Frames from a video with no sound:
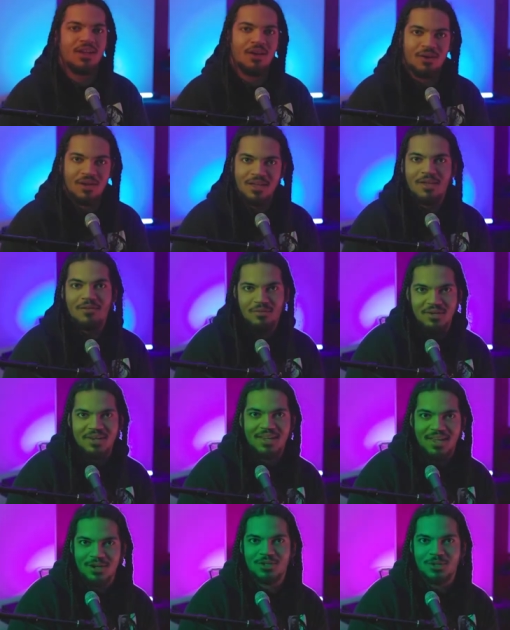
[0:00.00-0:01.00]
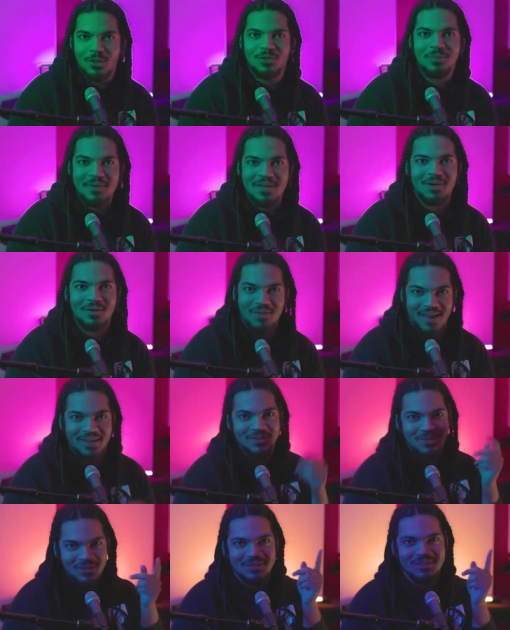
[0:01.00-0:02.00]
Oh. If you need to get your social media
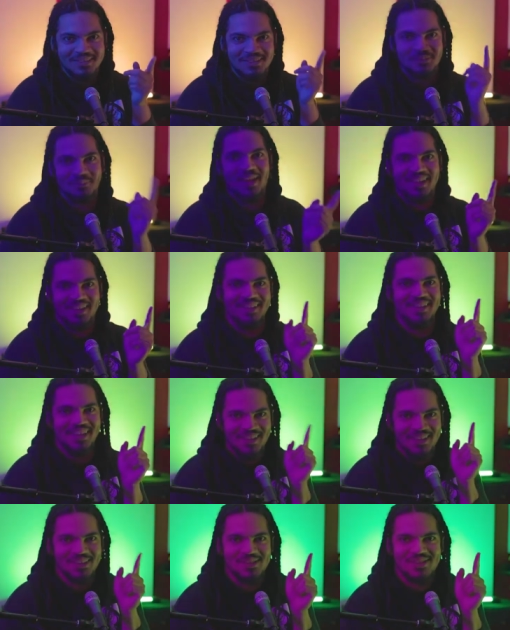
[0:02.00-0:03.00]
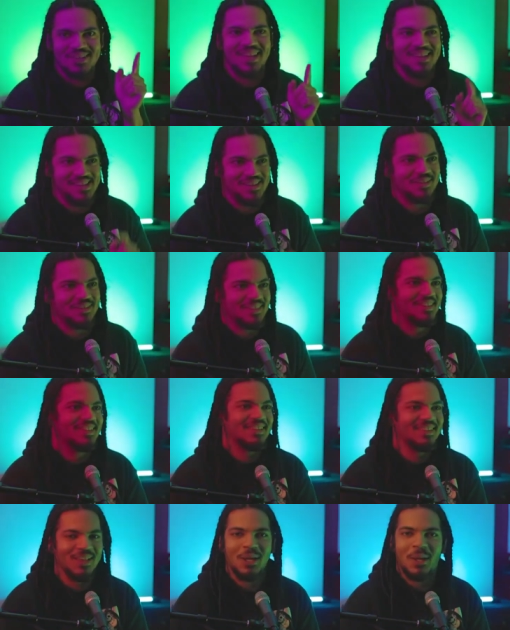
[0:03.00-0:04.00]
right, talk to this man. He he understands. Yeah,
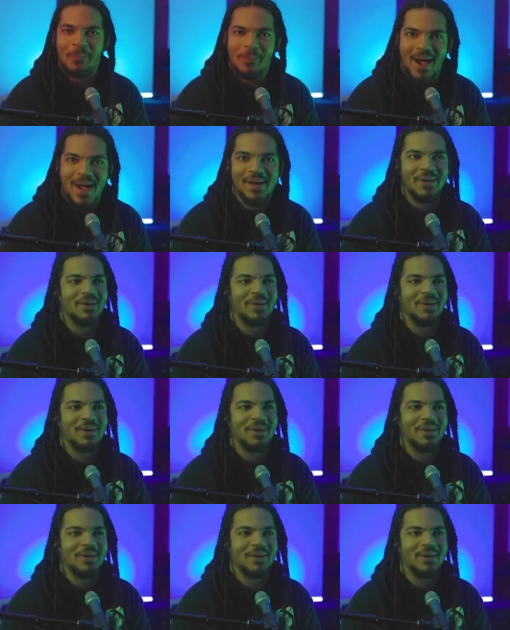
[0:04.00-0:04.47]
we link in bio.